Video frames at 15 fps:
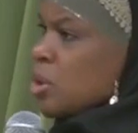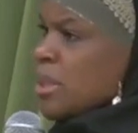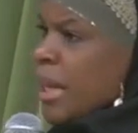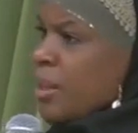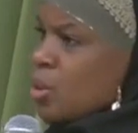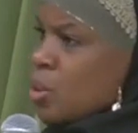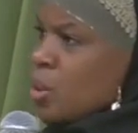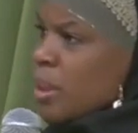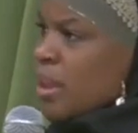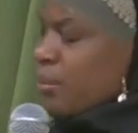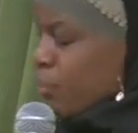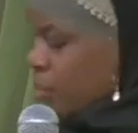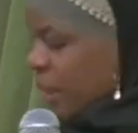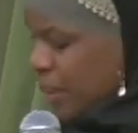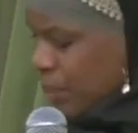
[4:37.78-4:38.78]
not doing it
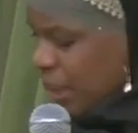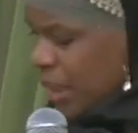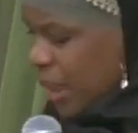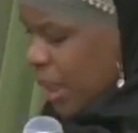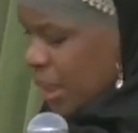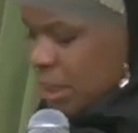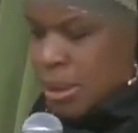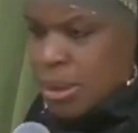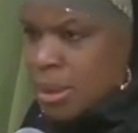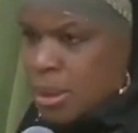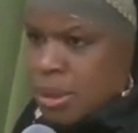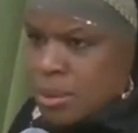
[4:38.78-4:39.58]
from like behind a,